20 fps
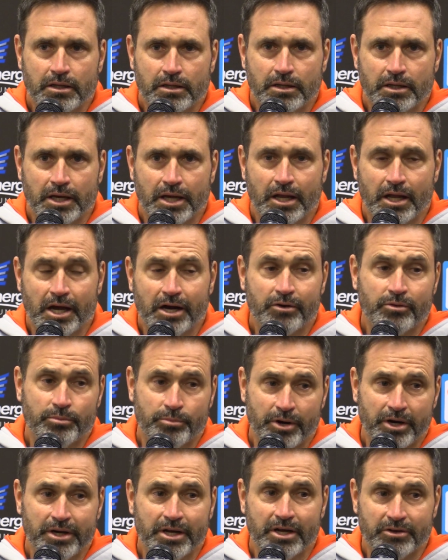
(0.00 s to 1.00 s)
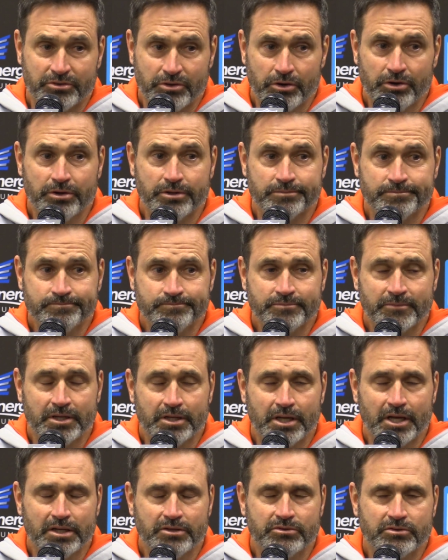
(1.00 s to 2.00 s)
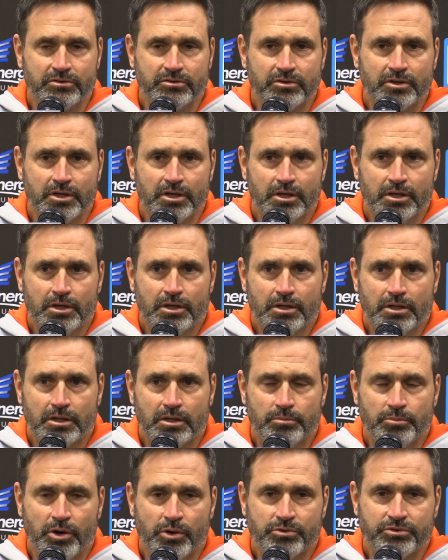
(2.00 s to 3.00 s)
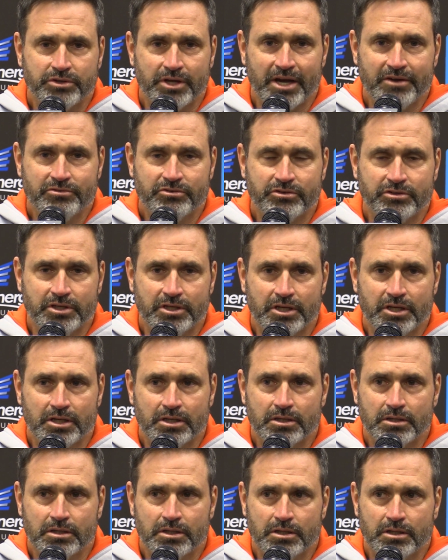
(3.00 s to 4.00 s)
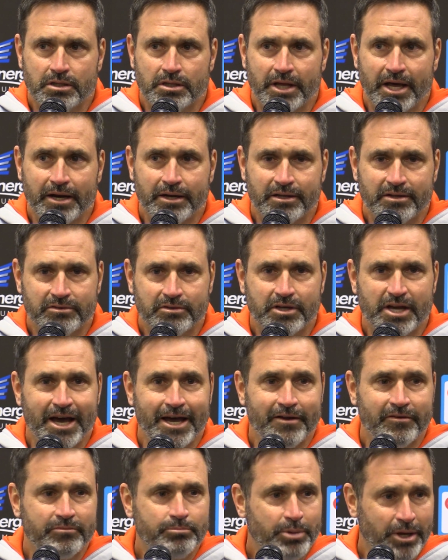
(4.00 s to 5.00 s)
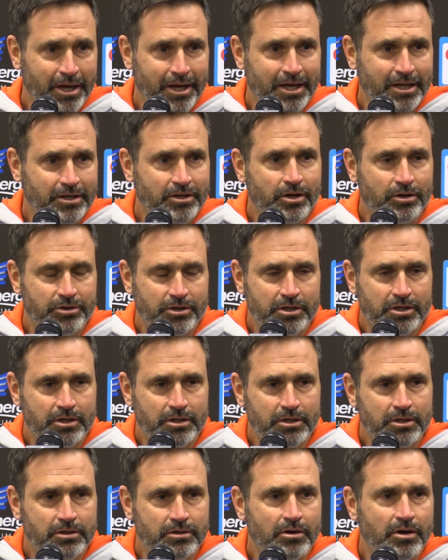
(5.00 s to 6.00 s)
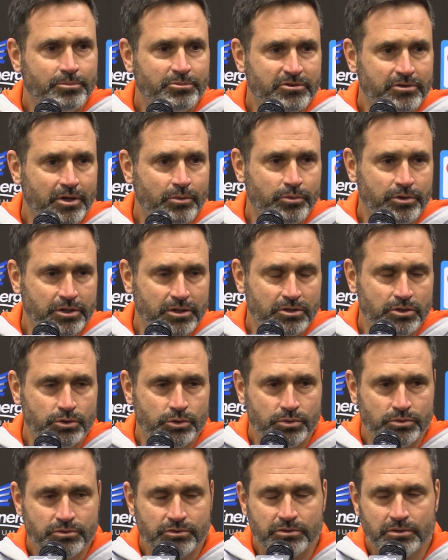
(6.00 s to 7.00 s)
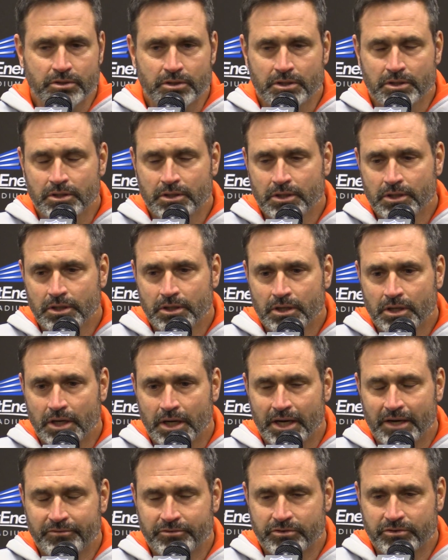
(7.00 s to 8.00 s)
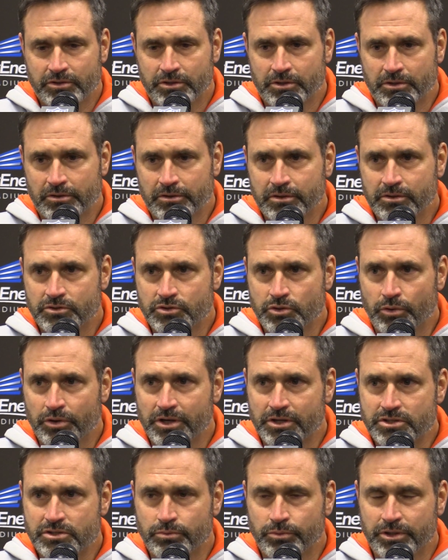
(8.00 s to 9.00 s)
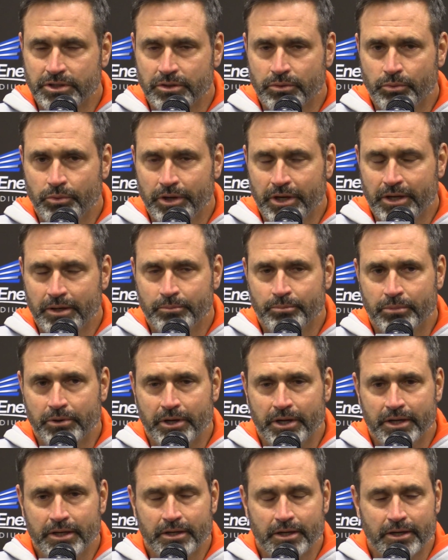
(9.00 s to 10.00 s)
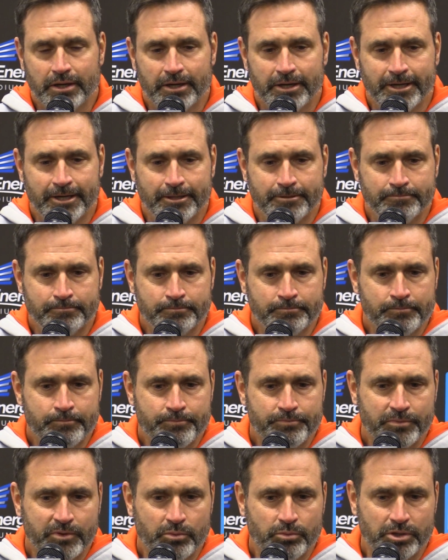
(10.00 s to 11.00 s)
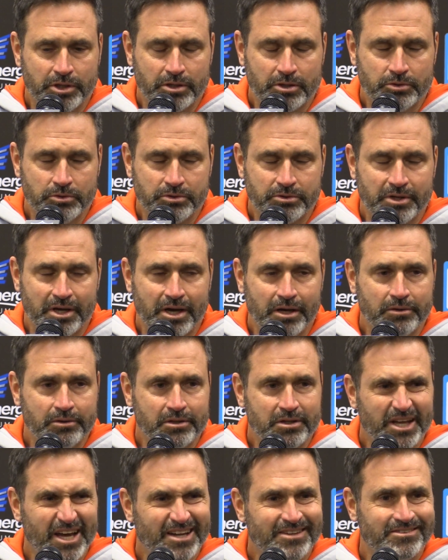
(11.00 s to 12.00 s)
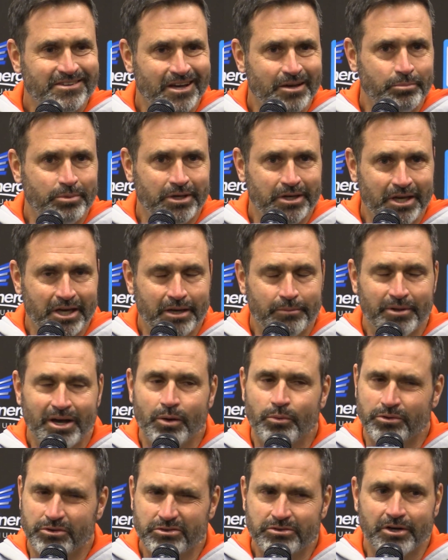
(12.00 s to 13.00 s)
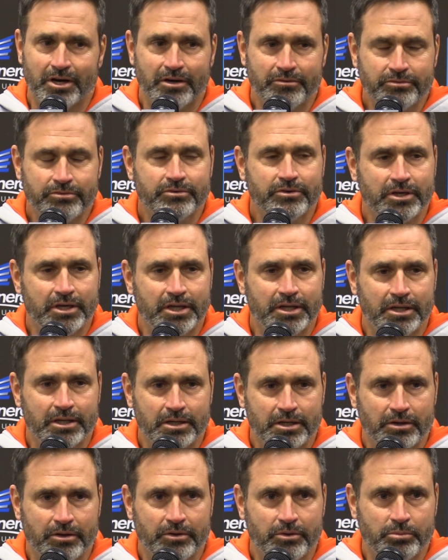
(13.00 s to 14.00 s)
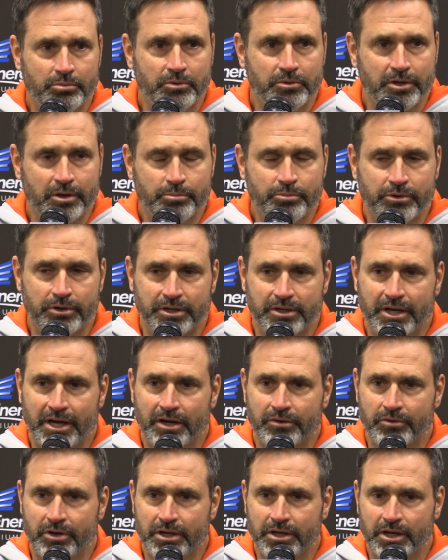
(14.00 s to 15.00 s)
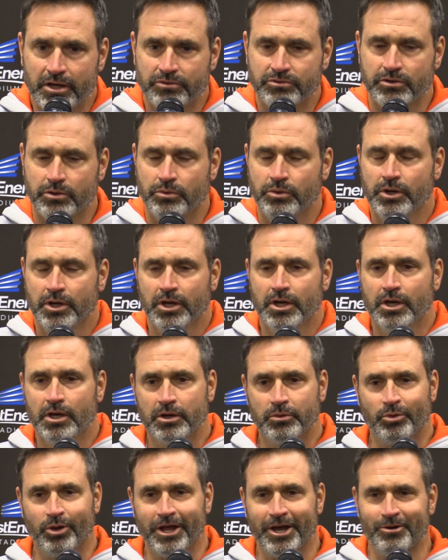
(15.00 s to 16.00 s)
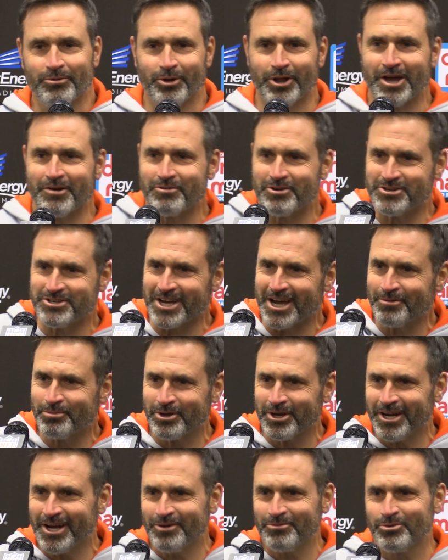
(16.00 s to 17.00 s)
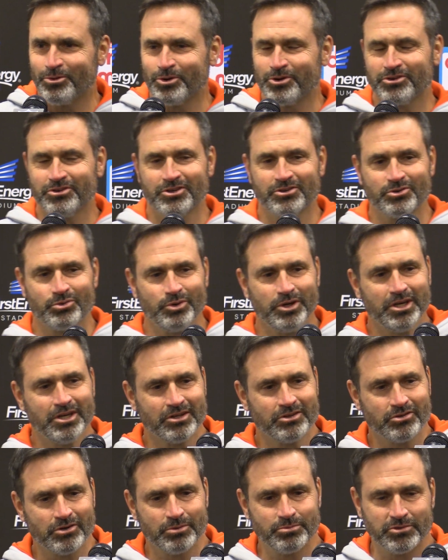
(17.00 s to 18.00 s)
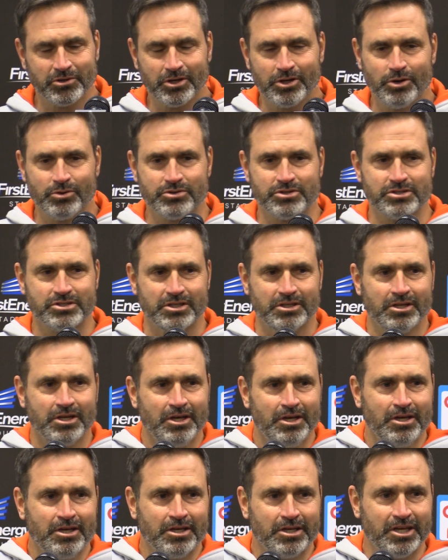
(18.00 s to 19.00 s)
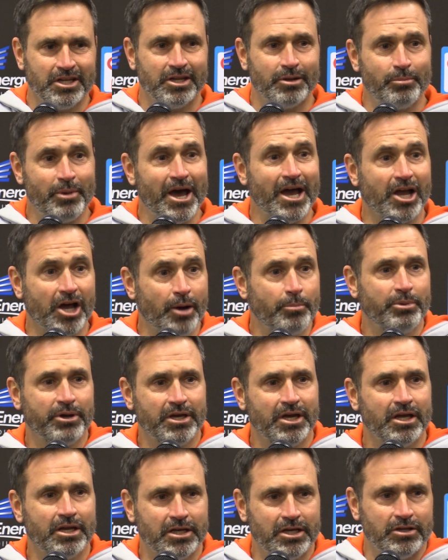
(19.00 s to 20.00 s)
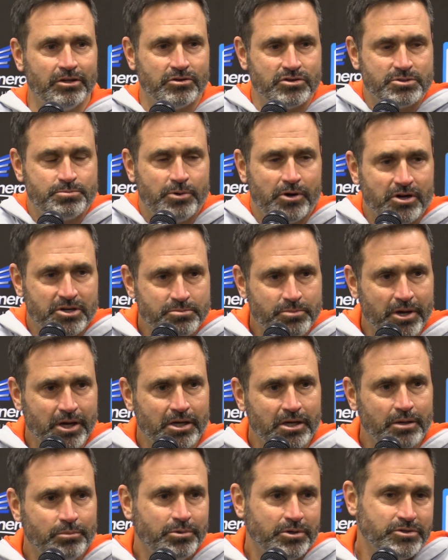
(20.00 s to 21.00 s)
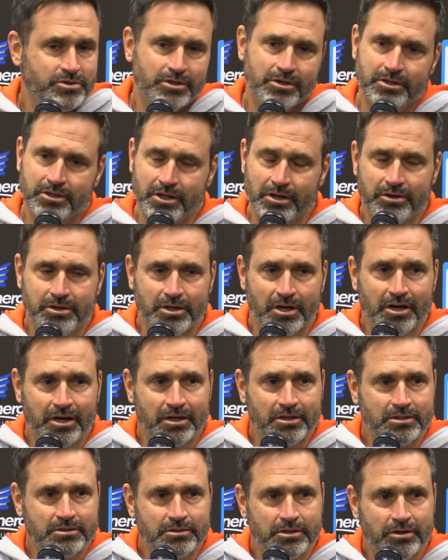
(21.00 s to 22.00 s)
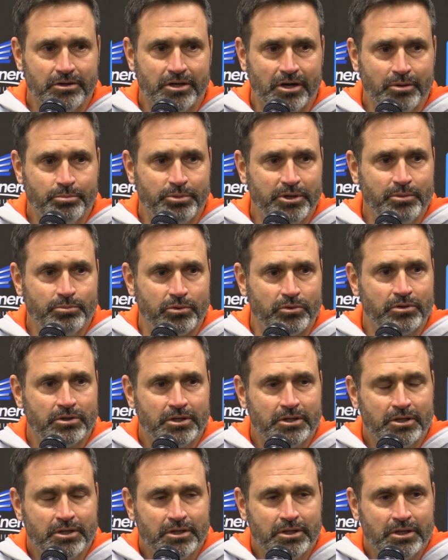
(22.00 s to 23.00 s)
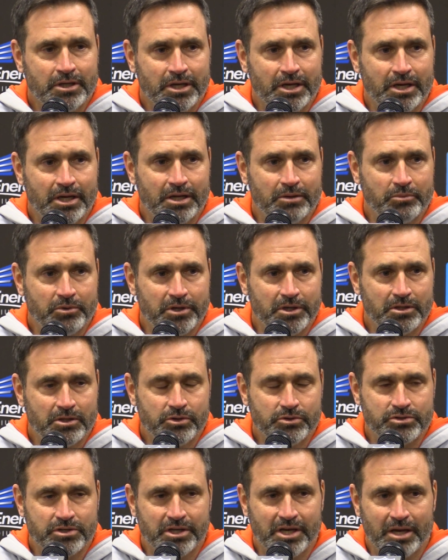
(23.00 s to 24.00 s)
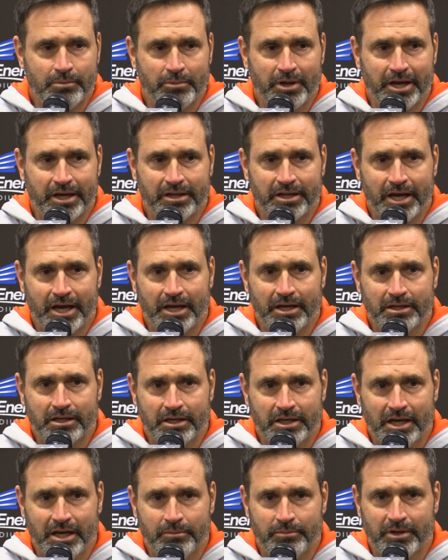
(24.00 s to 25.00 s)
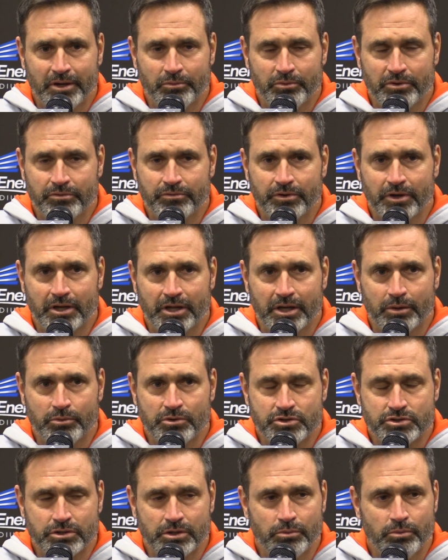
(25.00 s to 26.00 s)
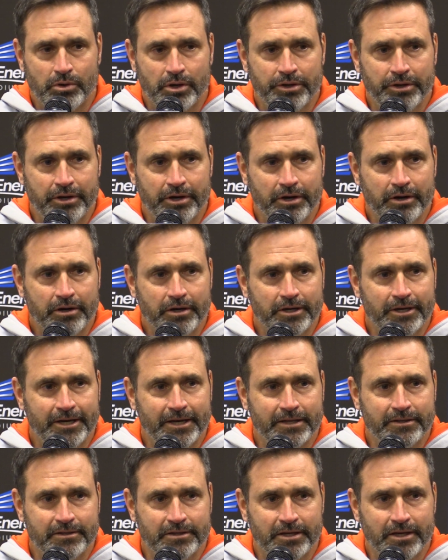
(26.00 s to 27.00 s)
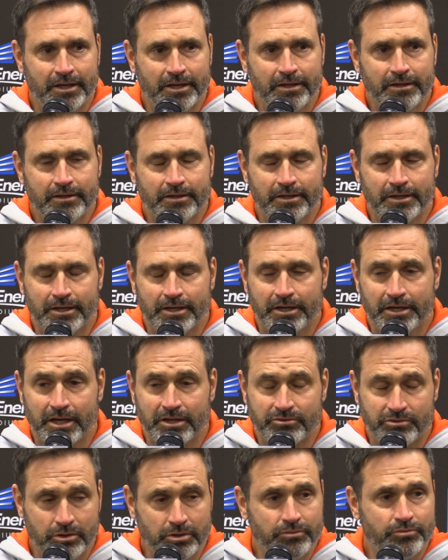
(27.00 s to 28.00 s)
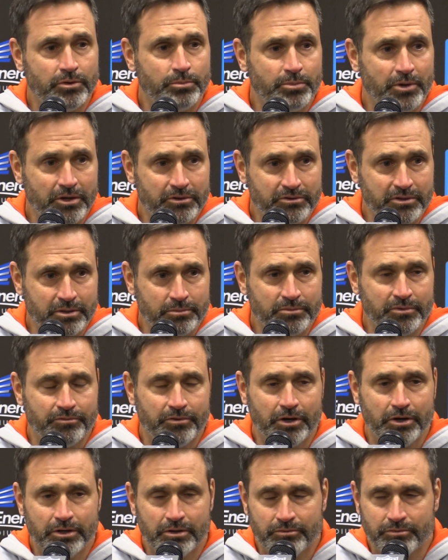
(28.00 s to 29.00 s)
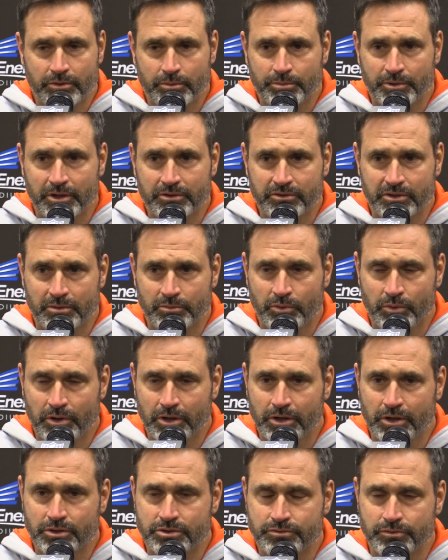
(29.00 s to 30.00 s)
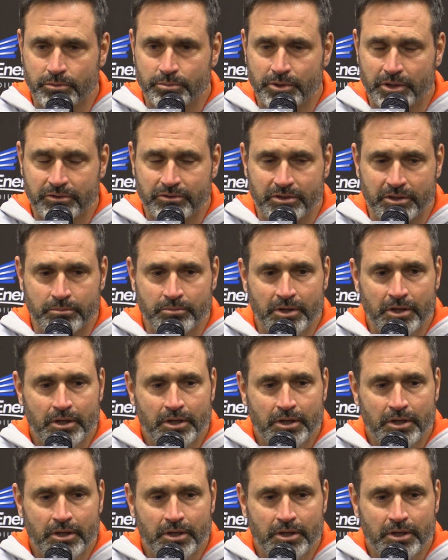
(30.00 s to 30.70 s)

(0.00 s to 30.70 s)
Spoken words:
that locker room right now is hurting, and that's the most I've seen it in that kind of pain. You know, you're upset when you lose. Obviously, you're joyous when you win, but when you lose that type of game, that one's tough. And you know, they're pretty down right now. So we'll have our job cut out for us this week in terms of coaches and getting them back up again, getting their spirits back up, because they're young people. And when you lose a game like that, a game that we felt like we should have won there at the end against a good football team, a very good football team, a well-coached football team,